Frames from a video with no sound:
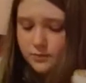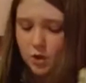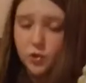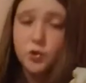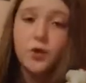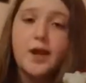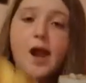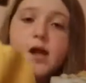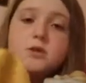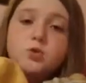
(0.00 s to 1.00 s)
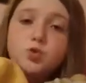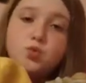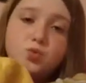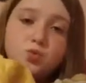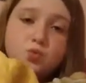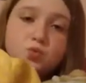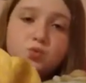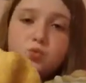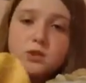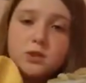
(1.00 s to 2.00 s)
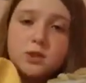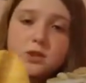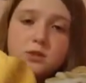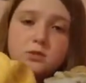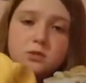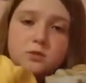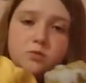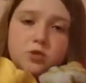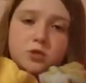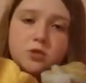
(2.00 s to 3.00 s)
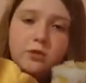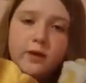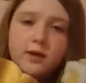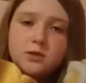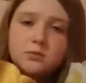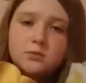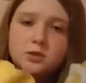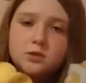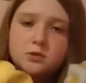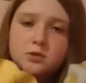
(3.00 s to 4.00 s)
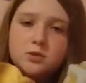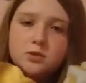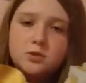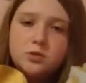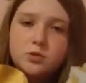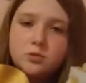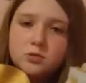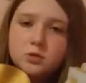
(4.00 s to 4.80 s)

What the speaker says: 1. This one's more slower. I think this one's cuter and softer. Smells.